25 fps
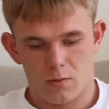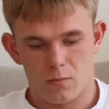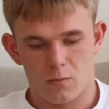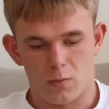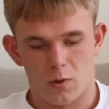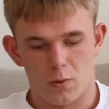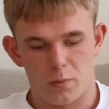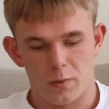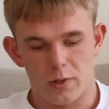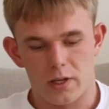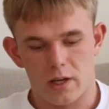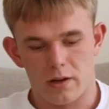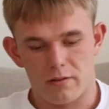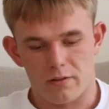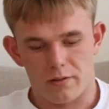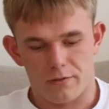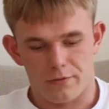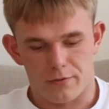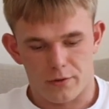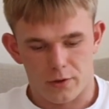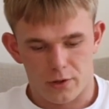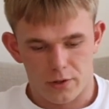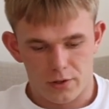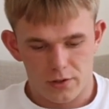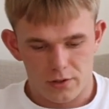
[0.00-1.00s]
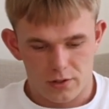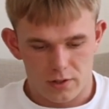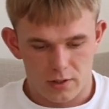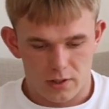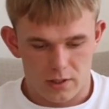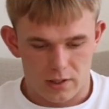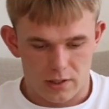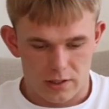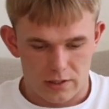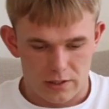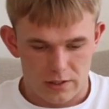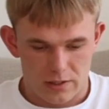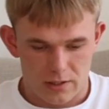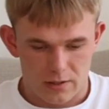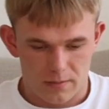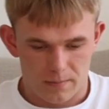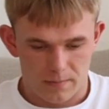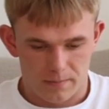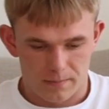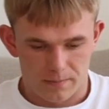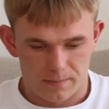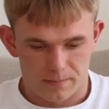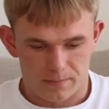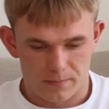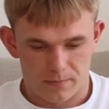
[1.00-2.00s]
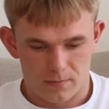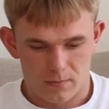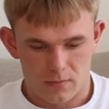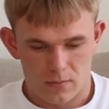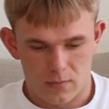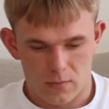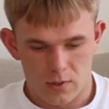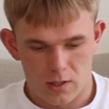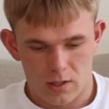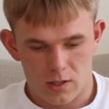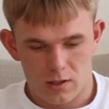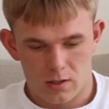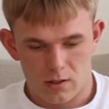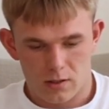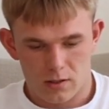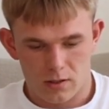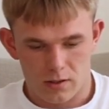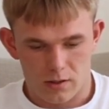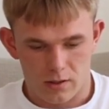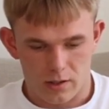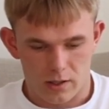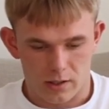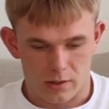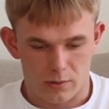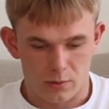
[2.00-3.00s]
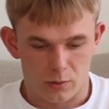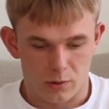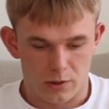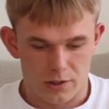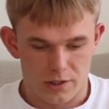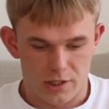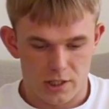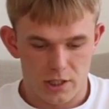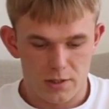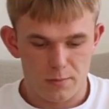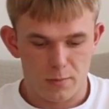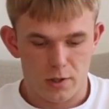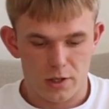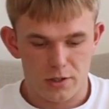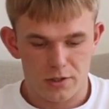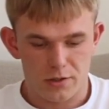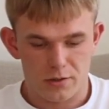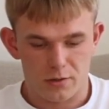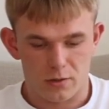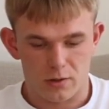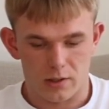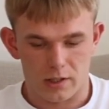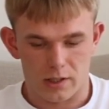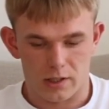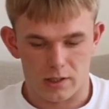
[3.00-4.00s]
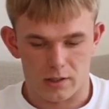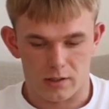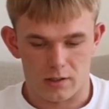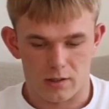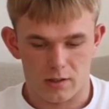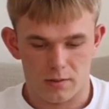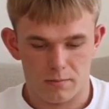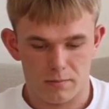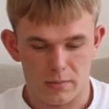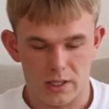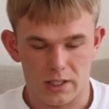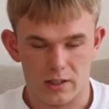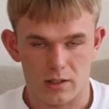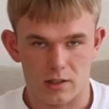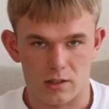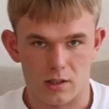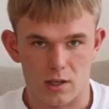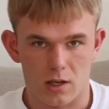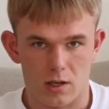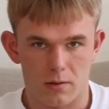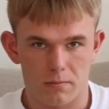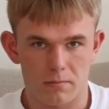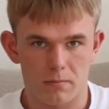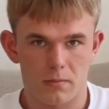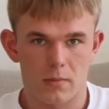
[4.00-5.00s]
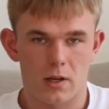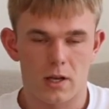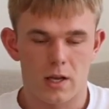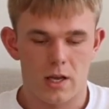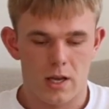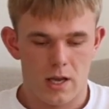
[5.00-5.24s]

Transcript: What we have at first is a Google Sheets module in make.com,